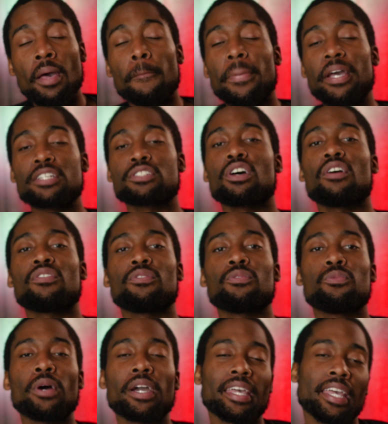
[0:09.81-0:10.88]
based off of
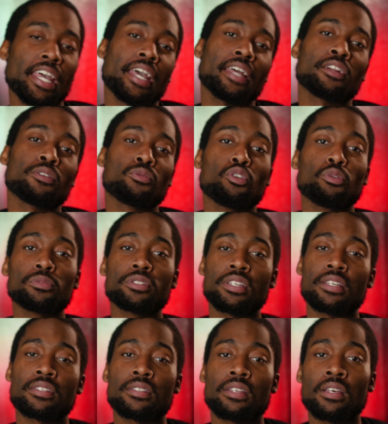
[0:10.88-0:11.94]
what Canon Rumors
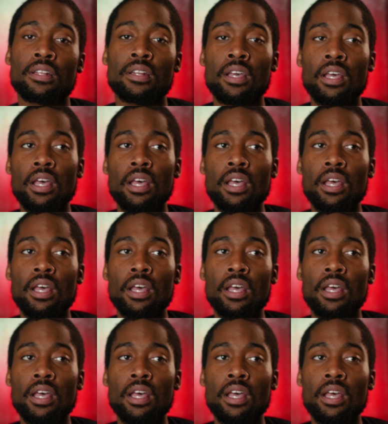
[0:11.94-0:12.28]
has said.